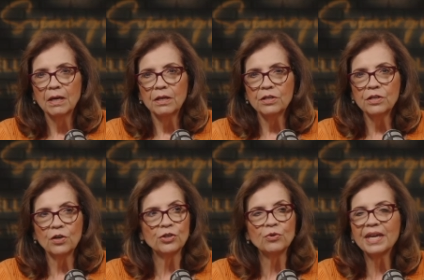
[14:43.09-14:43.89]
You know,
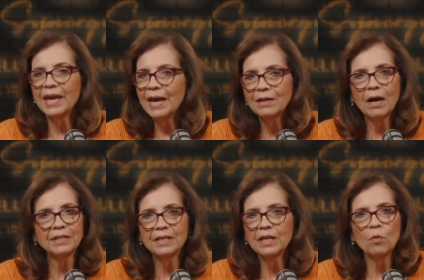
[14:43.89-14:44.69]
you
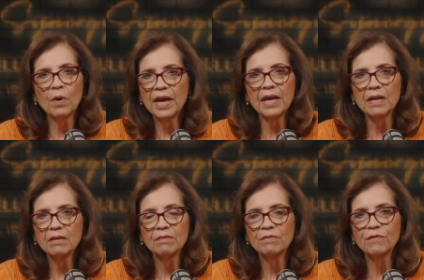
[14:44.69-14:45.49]
cannot get away
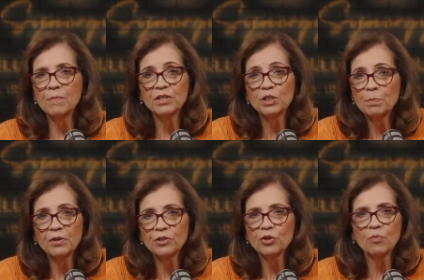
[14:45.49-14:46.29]
from the
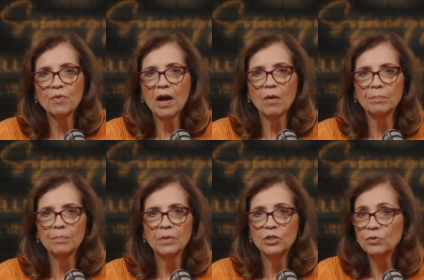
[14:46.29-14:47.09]
spiritual realm.
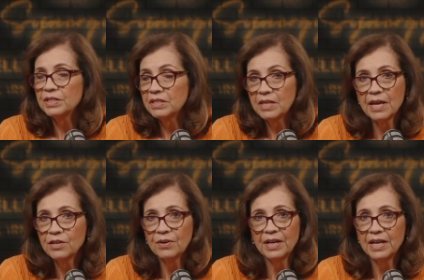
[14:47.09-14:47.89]
You can say
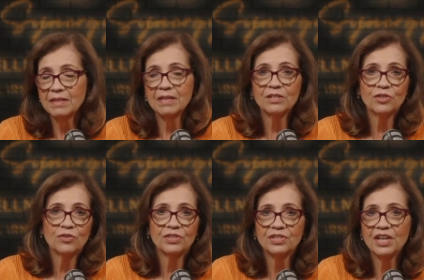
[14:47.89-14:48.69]
you're an atheist. You
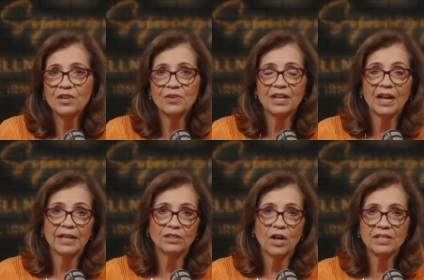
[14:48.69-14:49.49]
can say you're an
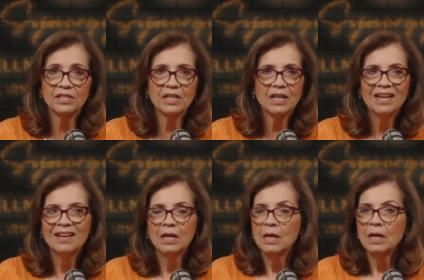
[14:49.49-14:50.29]
agnostic.
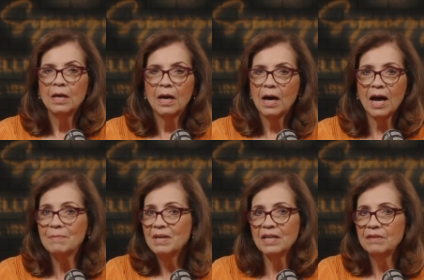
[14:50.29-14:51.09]
I'm
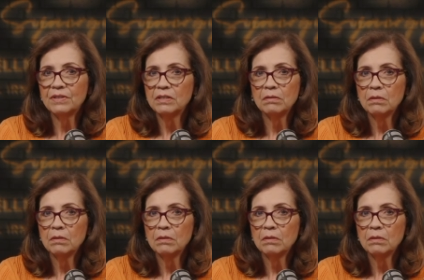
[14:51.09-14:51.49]
not even